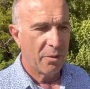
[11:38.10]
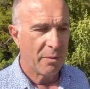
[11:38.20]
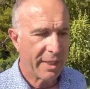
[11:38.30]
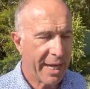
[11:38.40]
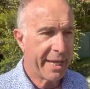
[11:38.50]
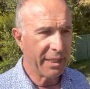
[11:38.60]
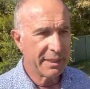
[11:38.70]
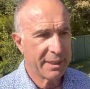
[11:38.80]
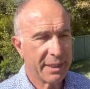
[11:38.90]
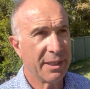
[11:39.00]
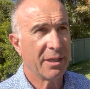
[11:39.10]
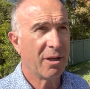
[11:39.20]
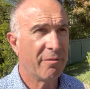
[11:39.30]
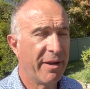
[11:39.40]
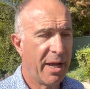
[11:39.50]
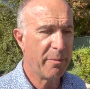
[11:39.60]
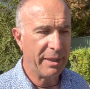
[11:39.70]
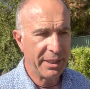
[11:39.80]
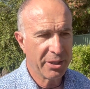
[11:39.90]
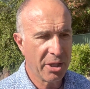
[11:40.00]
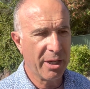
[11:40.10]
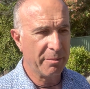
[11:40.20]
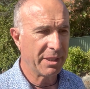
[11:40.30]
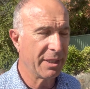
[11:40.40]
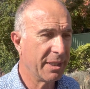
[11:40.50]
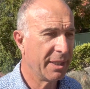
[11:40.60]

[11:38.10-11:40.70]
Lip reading: regardless of how many times